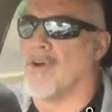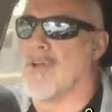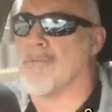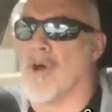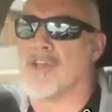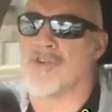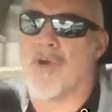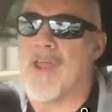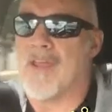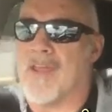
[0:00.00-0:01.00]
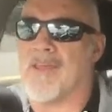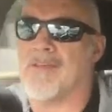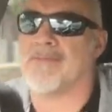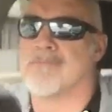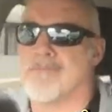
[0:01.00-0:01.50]
in my training
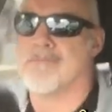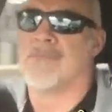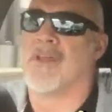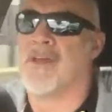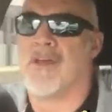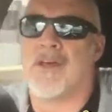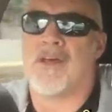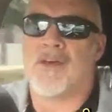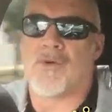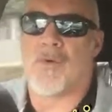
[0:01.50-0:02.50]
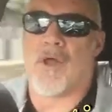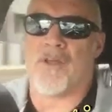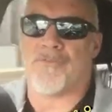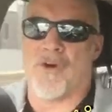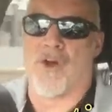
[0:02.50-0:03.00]

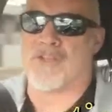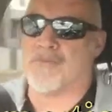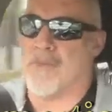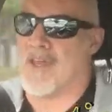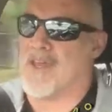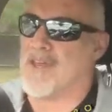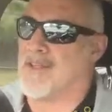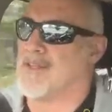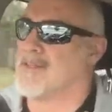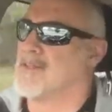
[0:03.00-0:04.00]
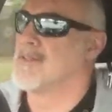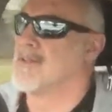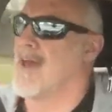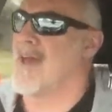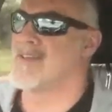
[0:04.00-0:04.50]
qualifies me
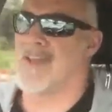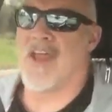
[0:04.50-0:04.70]
as an